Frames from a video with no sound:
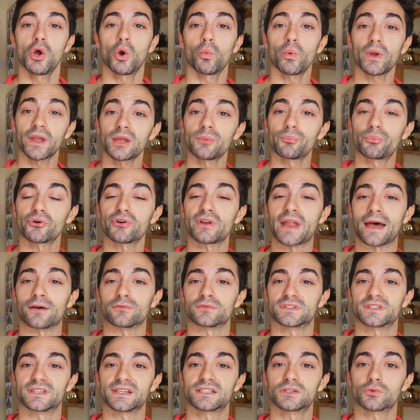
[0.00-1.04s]
We can
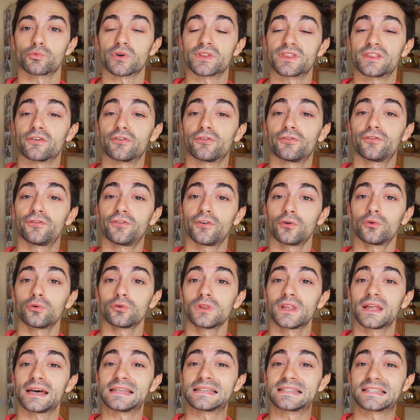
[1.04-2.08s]
pronounce it with the
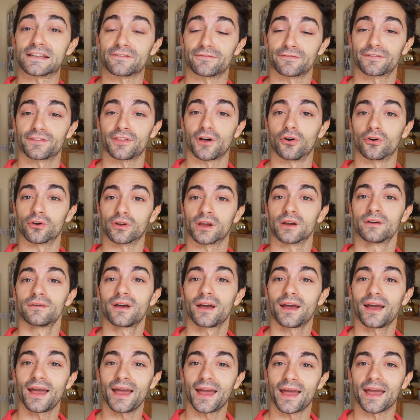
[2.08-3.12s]
full diphthong,
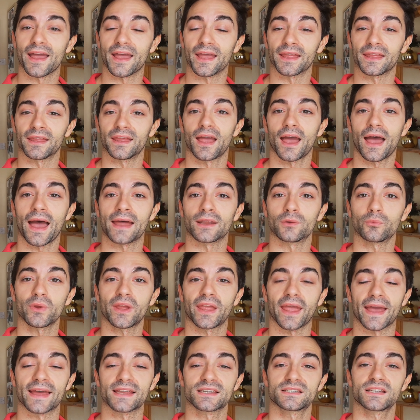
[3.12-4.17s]
A, and we
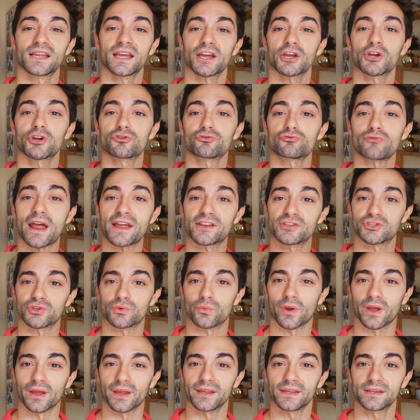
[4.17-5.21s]
get
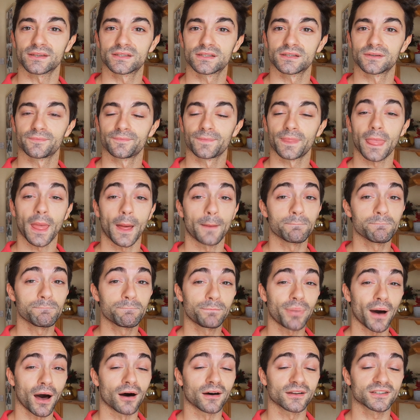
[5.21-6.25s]
graduate.
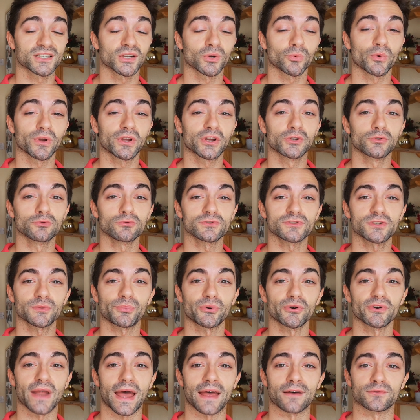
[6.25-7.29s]
But we can also
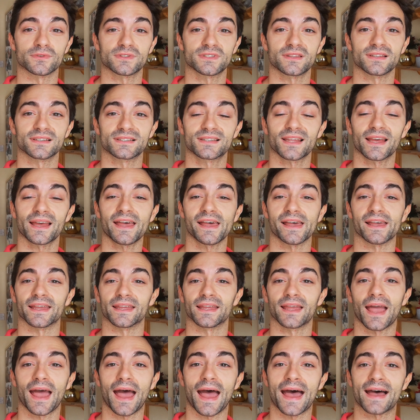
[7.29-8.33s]
pronounce this
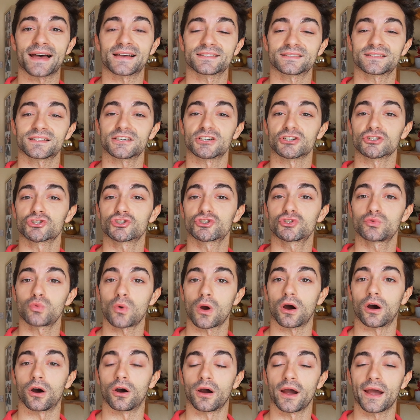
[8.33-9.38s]
A as a
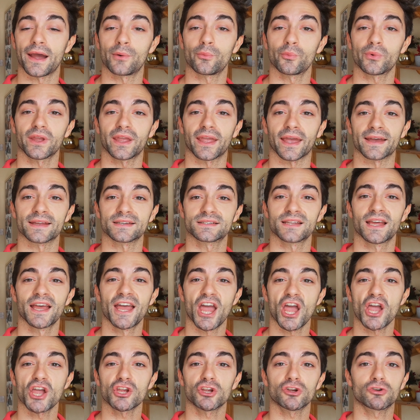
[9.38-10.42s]
schwa, and we get
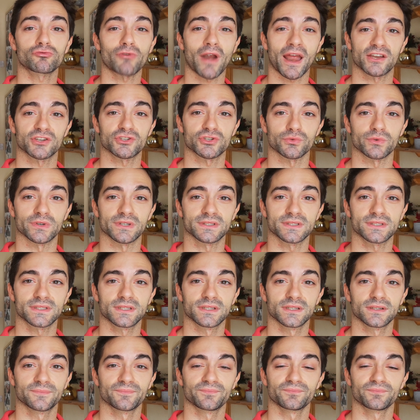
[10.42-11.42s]
graduate.